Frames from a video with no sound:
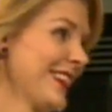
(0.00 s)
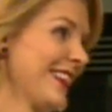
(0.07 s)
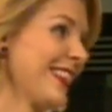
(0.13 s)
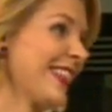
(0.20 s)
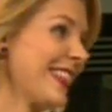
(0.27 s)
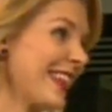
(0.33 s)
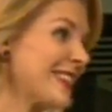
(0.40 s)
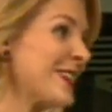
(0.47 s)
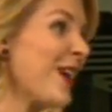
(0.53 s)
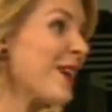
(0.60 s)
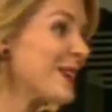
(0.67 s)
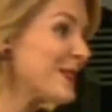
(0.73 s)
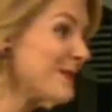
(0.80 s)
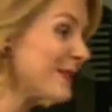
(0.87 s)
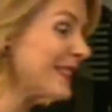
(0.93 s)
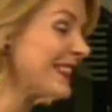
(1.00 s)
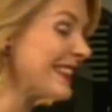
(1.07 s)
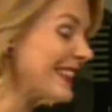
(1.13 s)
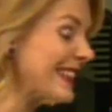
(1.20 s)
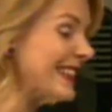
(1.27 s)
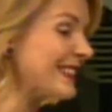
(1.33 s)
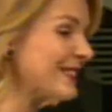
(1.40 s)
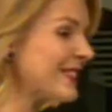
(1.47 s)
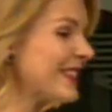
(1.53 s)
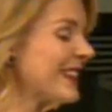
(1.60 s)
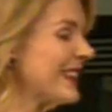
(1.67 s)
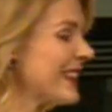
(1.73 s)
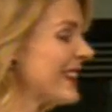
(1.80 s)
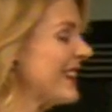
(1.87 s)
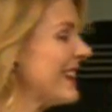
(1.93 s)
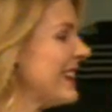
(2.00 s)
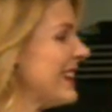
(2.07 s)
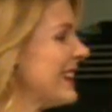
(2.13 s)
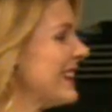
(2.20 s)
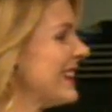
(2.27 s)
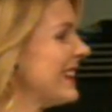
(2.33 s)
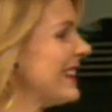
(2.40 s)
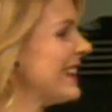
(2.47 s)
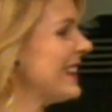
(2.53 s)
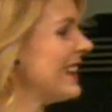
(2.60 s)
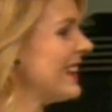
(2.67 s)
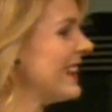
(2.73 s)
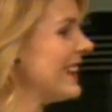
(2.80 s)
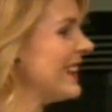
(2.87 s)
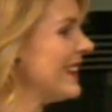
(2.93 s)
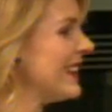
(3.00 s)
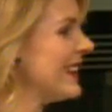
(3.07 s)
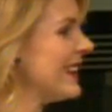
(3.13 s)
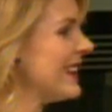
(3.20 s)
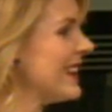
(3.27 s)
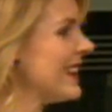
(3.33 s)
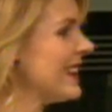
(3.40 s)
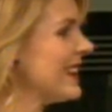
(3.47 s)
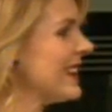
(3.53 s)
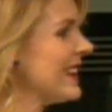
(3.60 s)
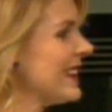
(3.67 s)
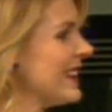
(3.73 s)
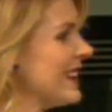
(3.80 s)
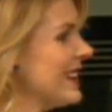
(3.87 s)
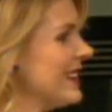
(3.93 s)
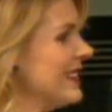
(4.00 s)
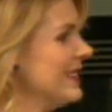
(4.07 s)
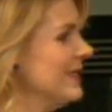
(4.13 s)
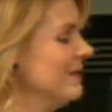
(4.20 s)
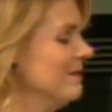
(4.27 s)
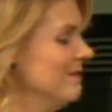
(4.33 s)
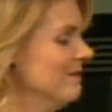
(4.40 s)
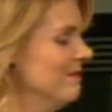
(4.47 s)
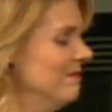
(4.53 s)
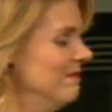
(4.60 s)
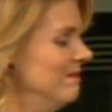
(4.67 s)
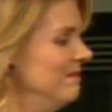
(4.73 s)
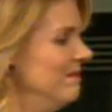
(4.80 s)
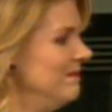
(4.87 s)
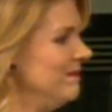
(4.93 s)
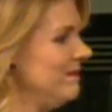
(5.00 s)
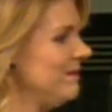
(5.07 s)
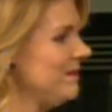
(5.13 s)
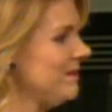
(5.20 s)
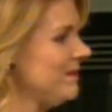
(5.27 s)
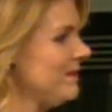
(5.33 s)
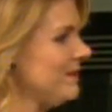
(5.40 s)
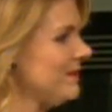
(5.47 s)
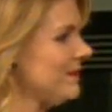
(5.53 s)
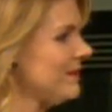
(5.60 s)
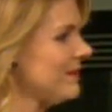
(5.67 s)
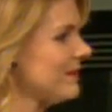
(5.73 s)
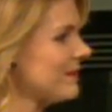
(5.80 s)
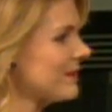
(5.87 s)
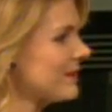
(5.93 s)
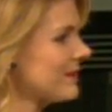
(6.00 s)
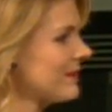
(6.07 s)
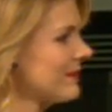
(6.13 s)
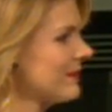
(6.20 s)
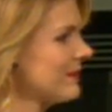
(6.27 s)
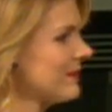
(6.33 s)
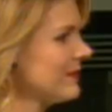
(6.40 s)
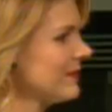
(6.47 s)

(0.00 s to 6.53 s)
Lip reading: The person shown says nothing.